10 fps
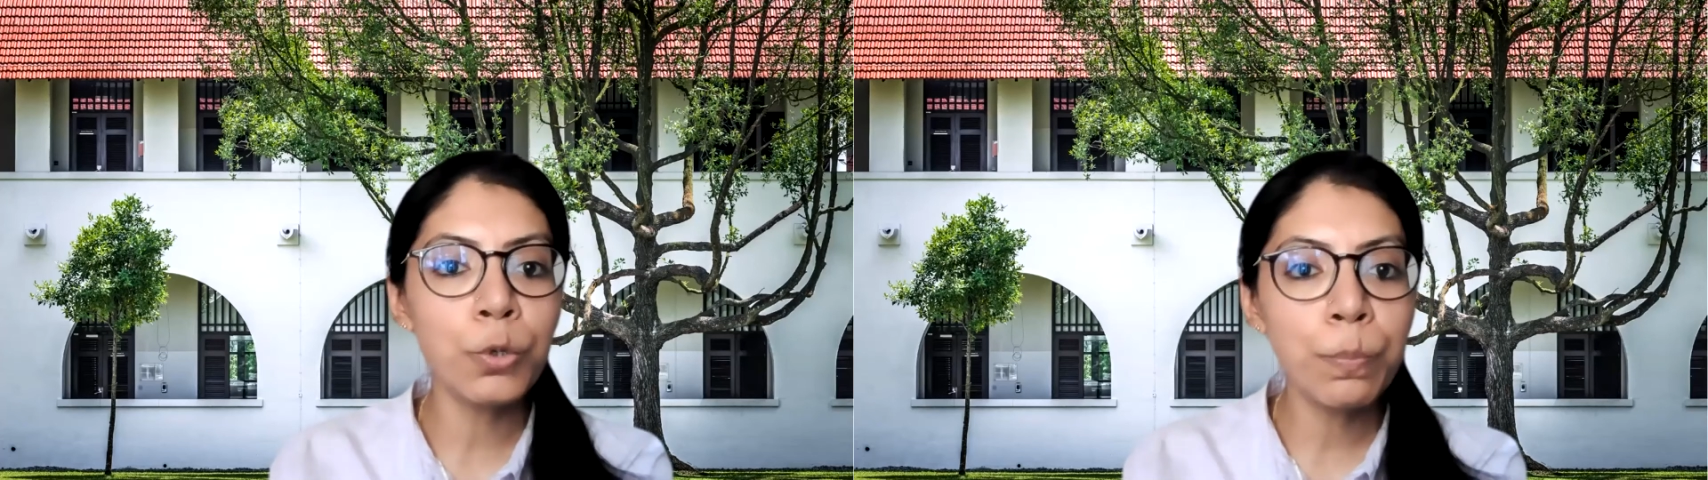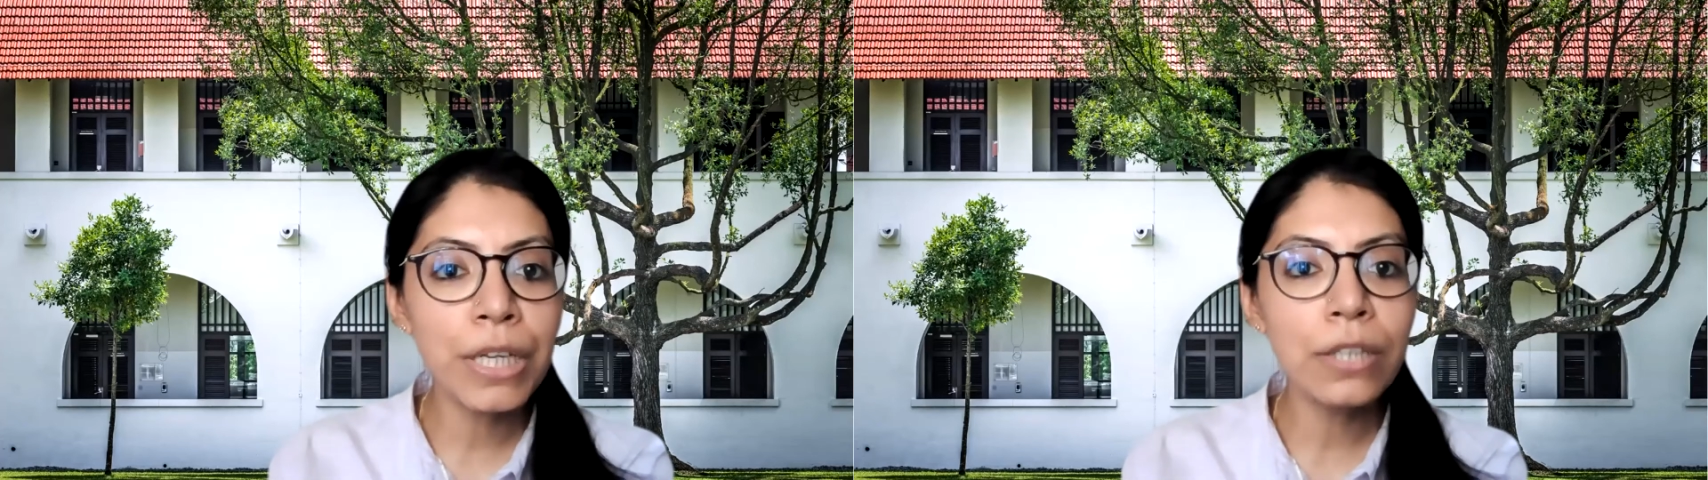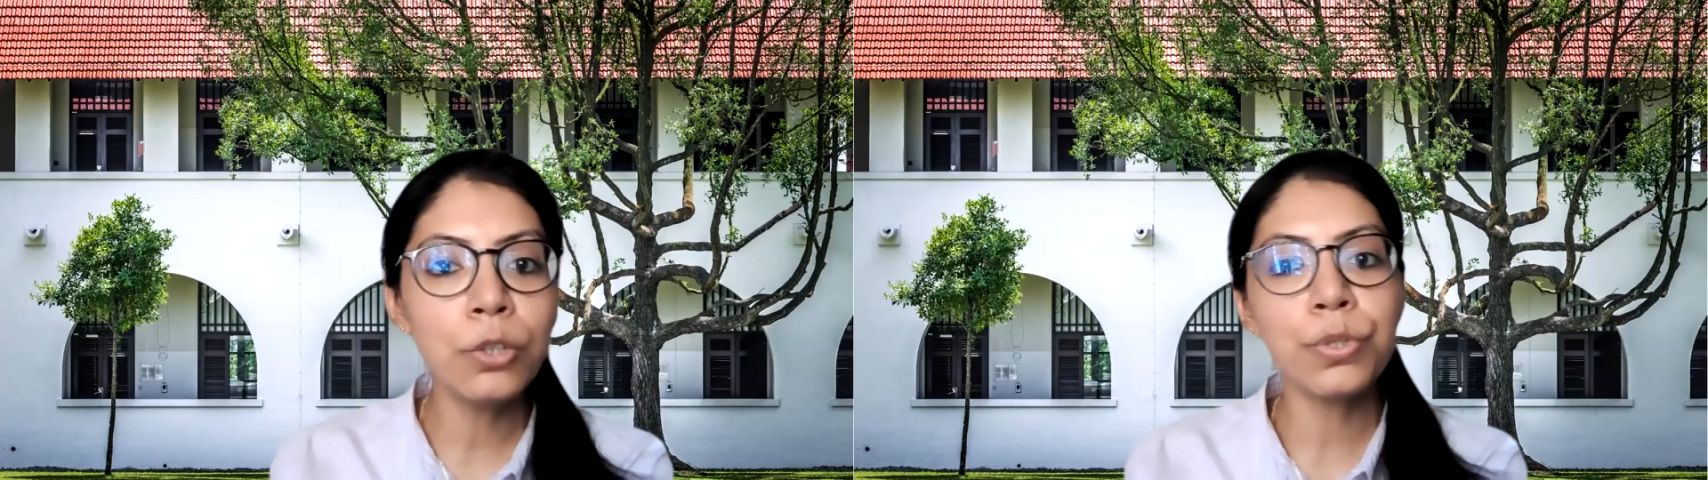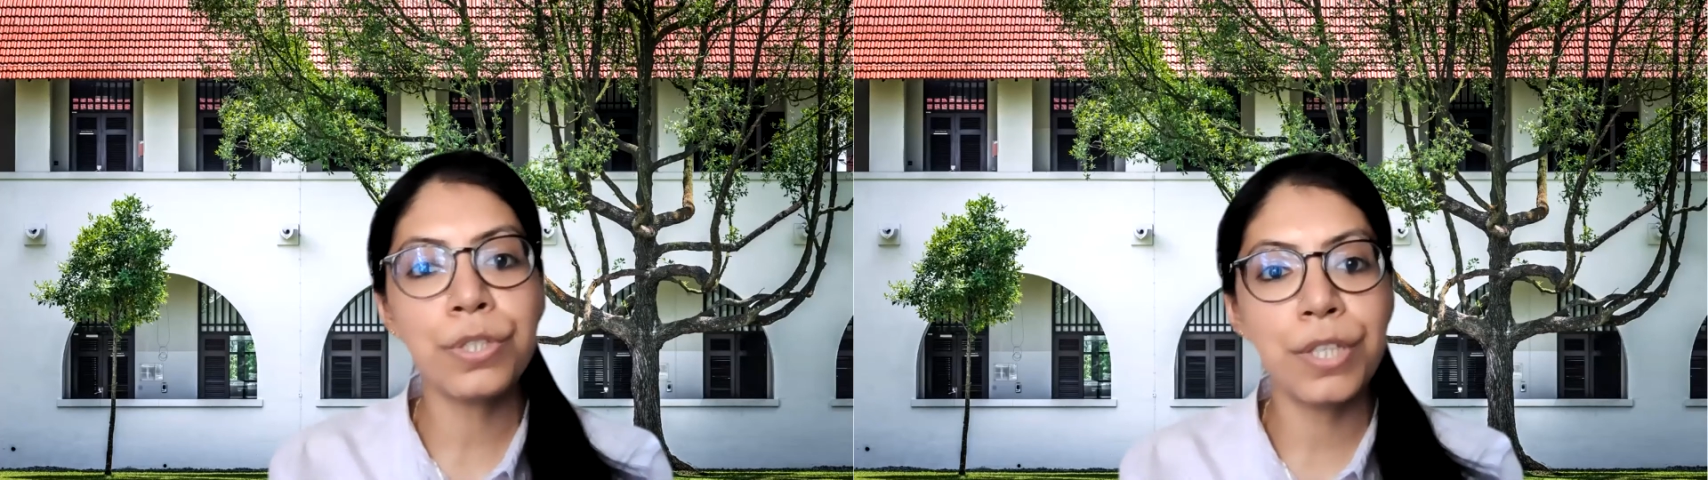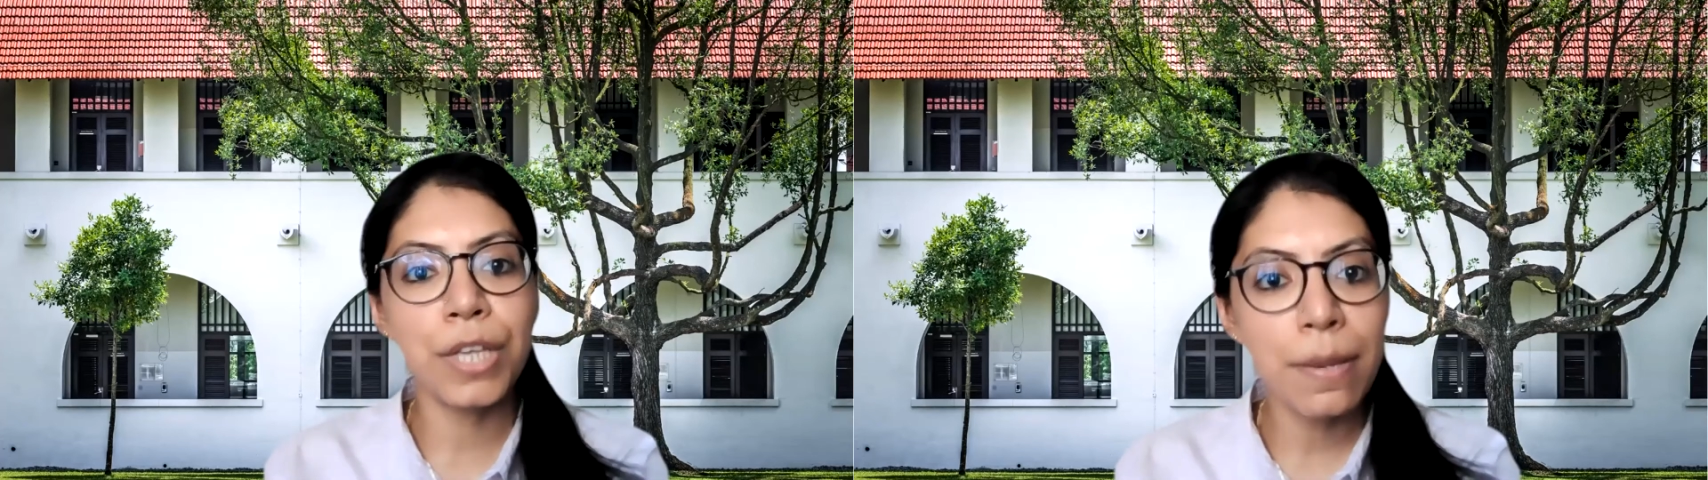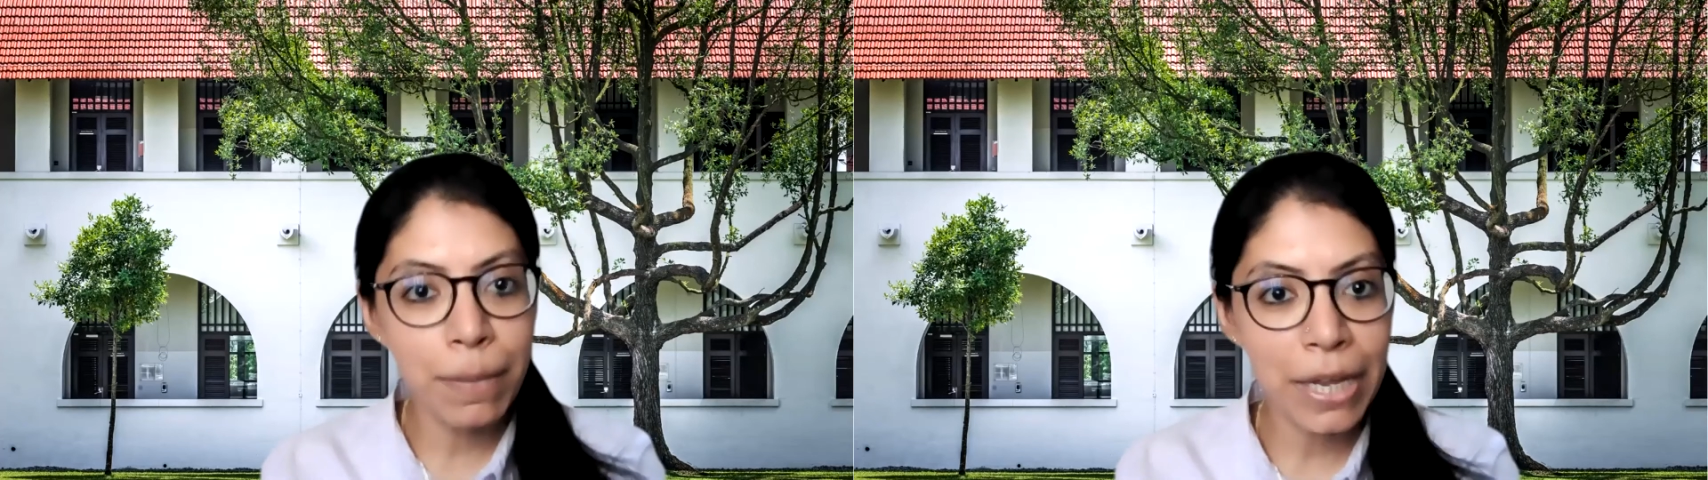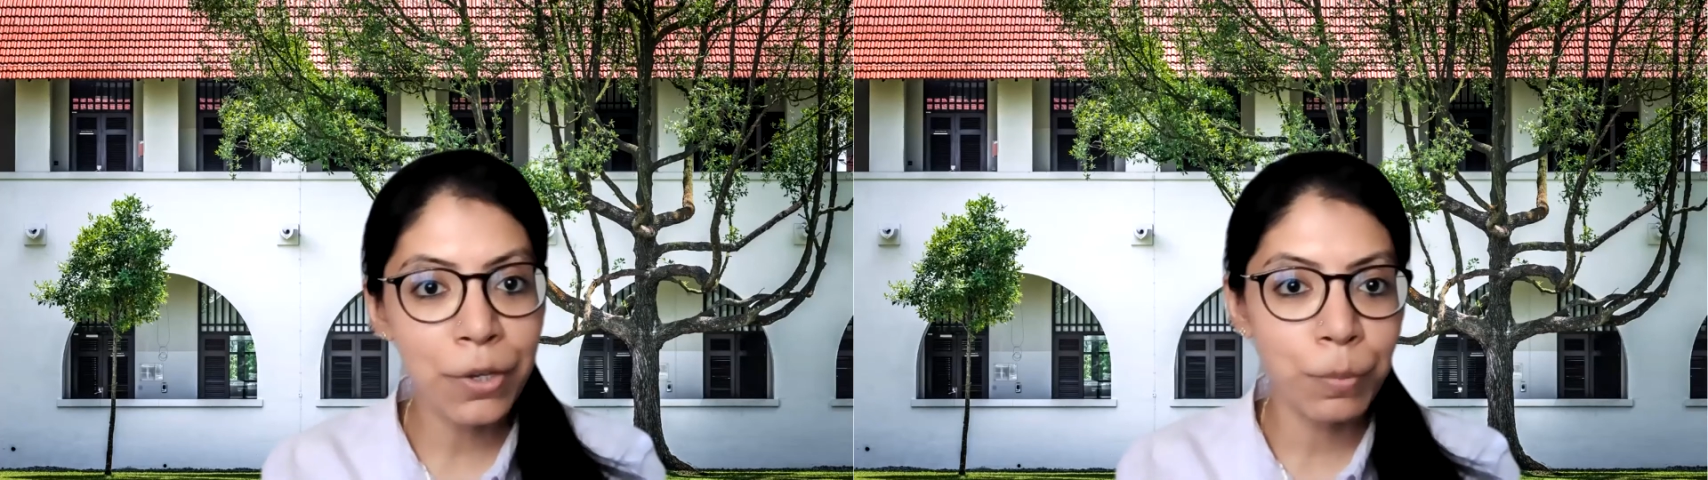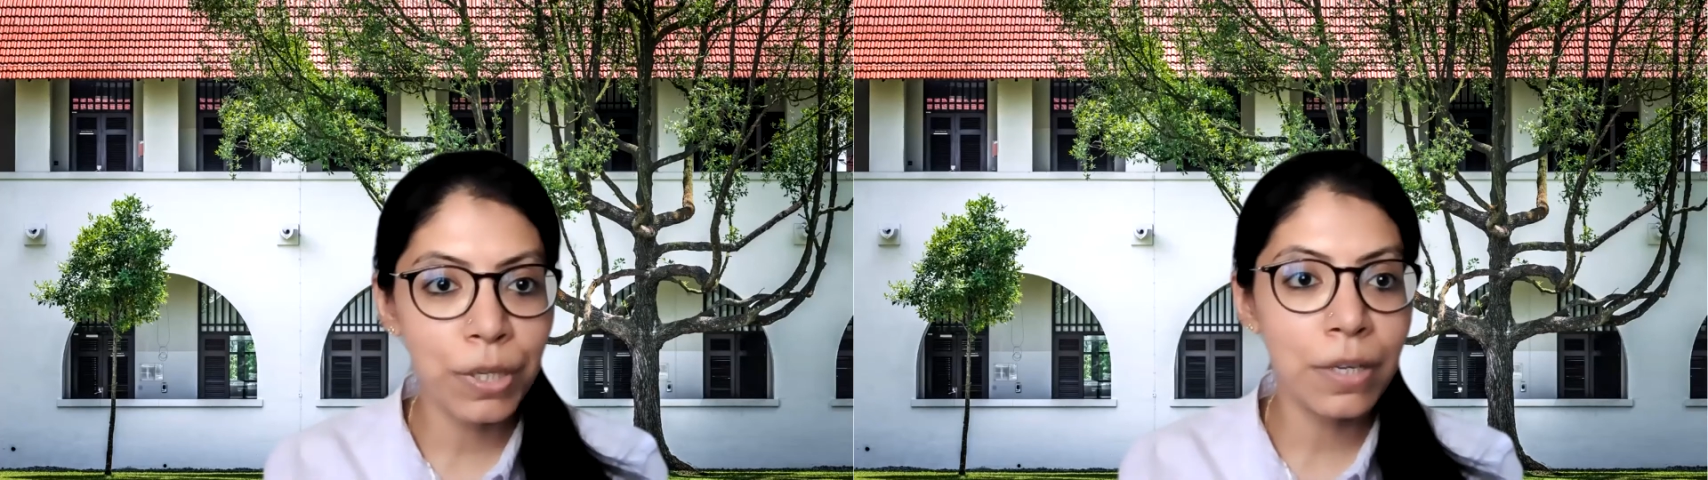to bring those same
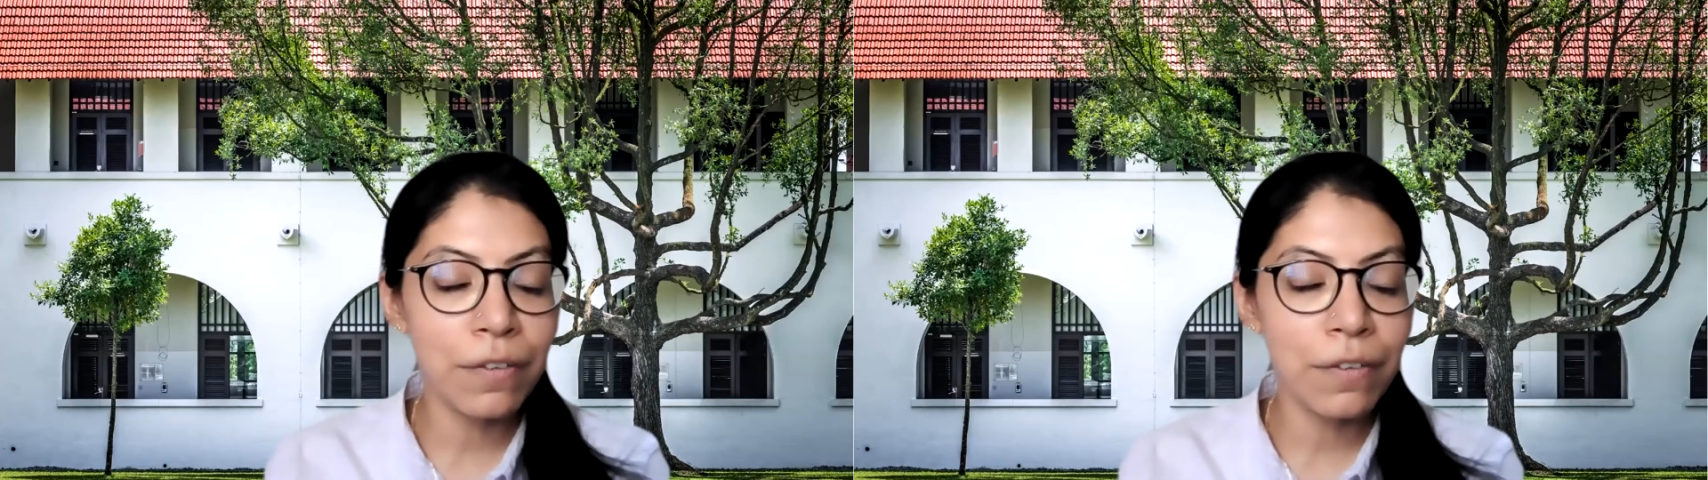microbiome,